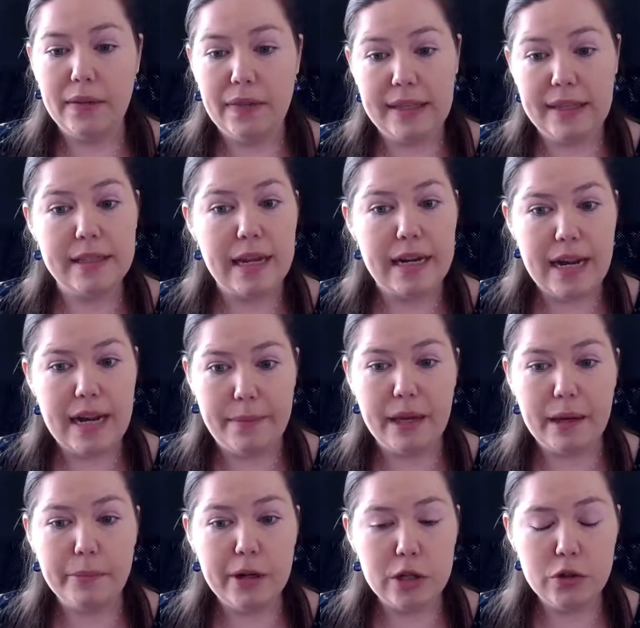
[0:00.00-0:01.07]
these
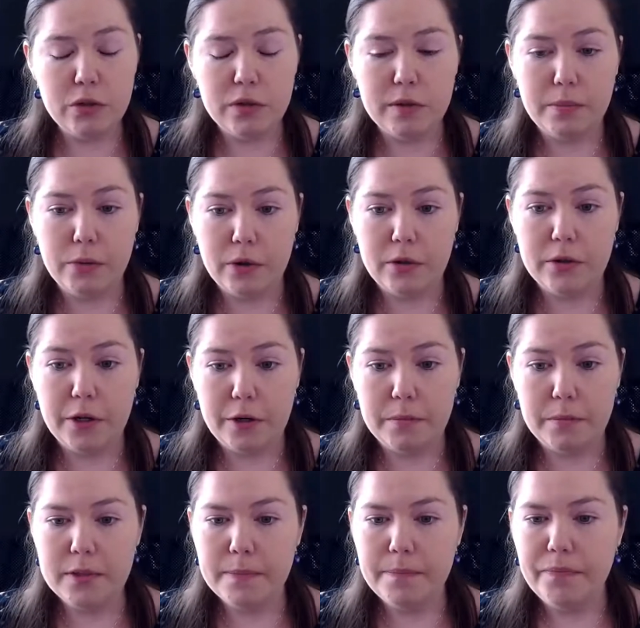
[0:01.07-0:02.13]
dynamic pressure support
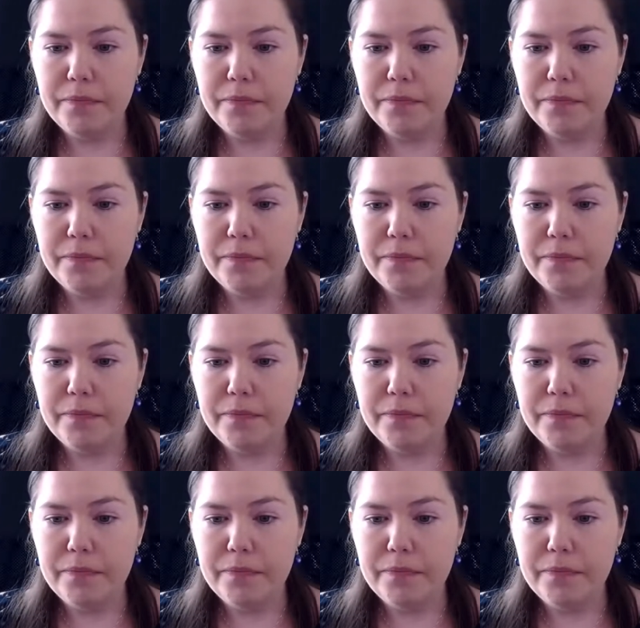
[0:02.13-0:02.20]
terms.